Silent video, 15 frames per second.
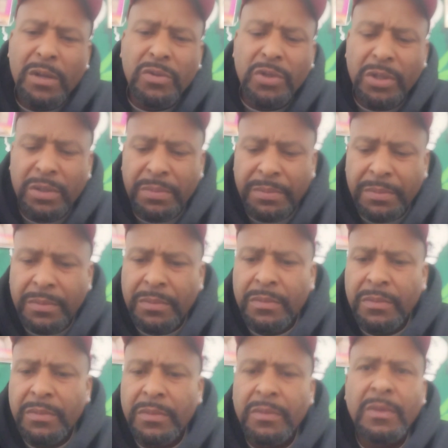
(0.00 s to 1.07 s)
You shouldn't.
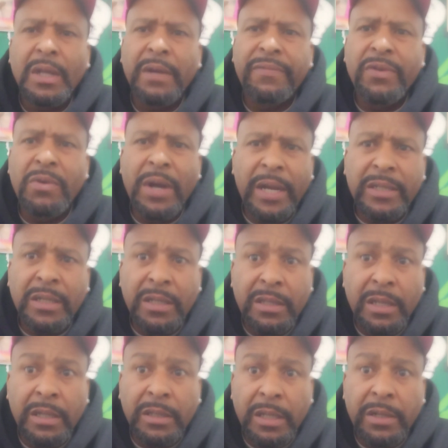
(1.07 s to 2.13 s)
If you actually
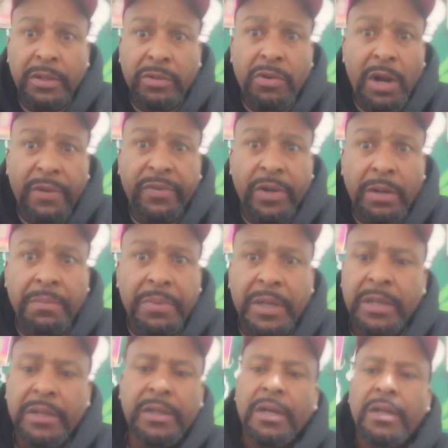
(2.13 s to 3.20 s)
think Terrence Crawford could
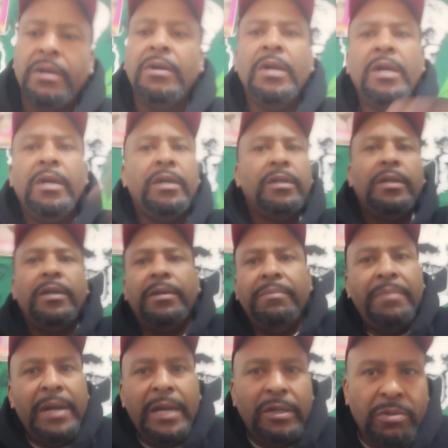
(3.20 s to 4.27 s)
beat Canelo,
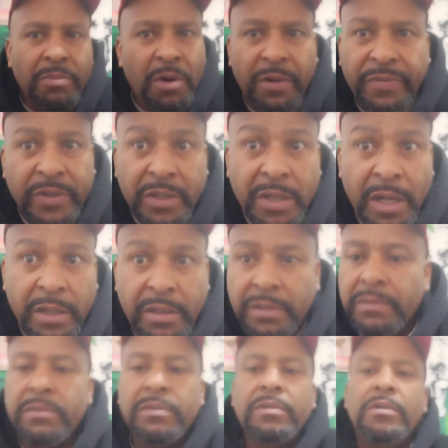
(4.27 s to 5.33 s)
then Madrimov is
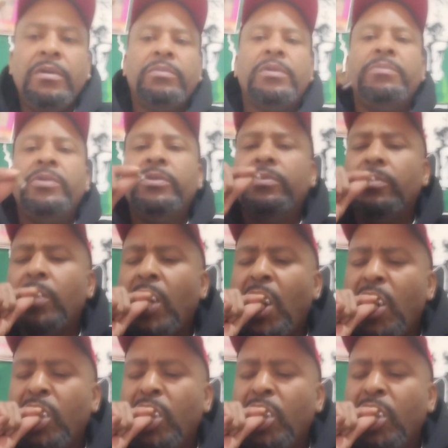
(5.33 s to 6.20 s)
nothing. You know what I'm talking about?